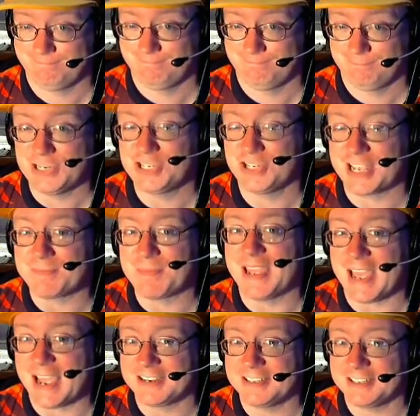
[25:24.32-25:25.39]
Did you like my
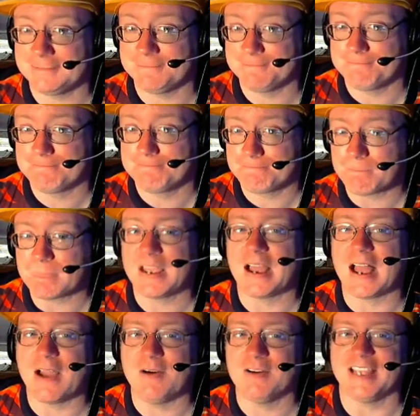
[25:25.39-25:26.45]
acting?
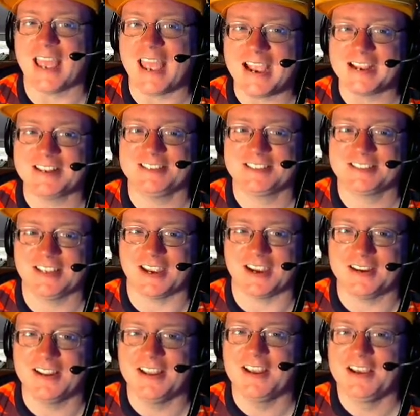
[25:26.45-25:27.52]
I was acting
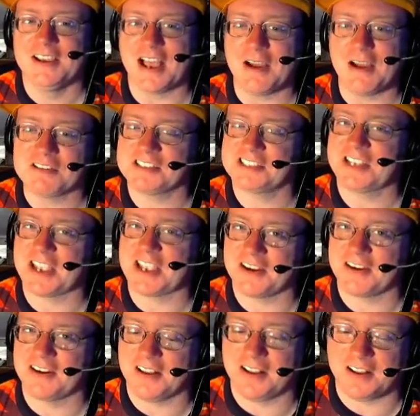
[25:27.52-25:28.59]
scared. I wasn't scared
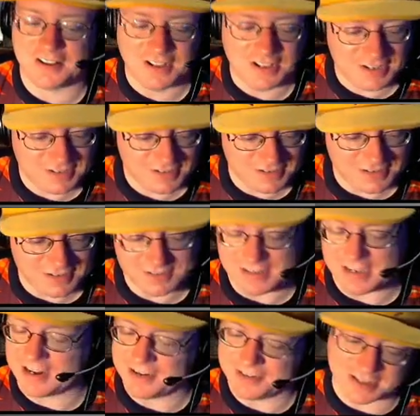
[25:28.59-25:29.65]
at all.
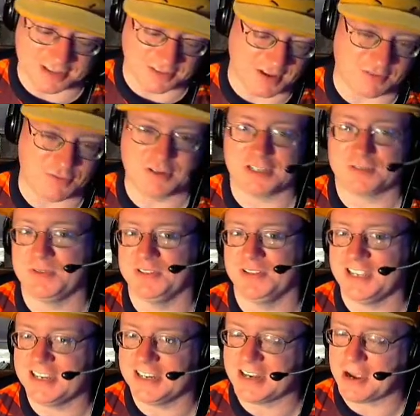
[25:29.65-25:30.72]
I don't like the fact we've just been
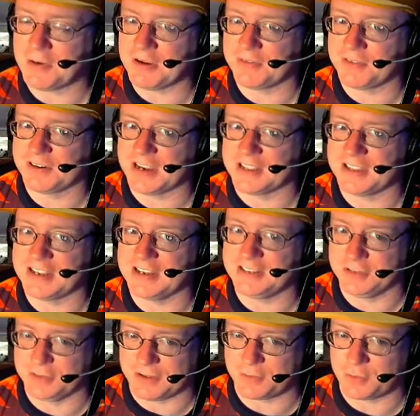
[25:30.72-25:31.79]
leered, however, and they
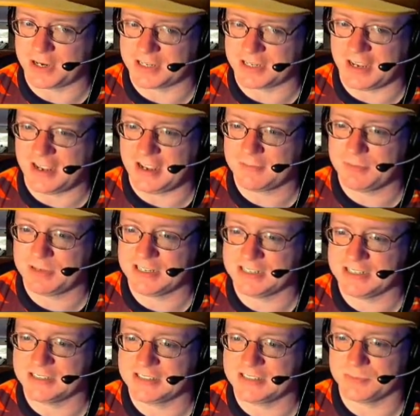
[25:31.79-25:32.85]
do have quick attack
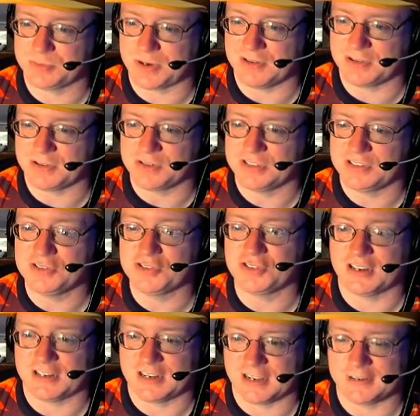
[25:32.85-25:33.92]
because they're probably going to use it
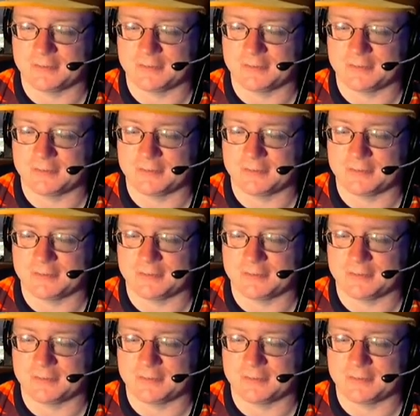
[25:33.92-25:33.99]
right now.